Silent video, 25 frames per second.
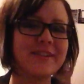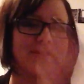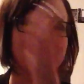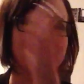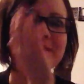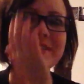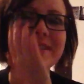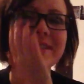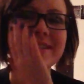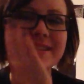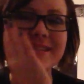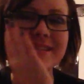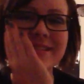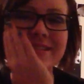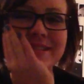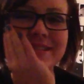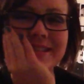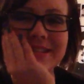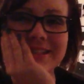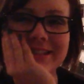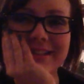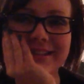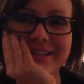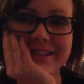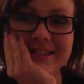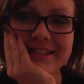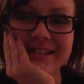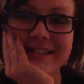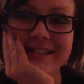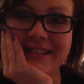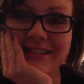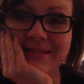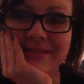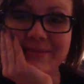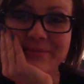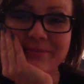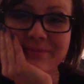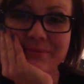it was
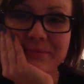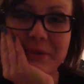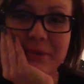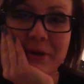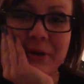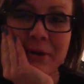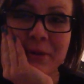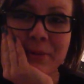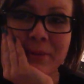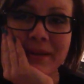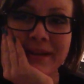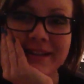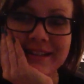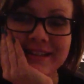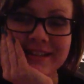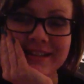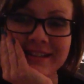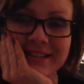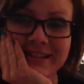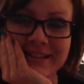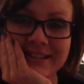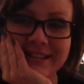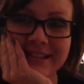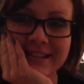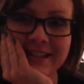seriously amazing.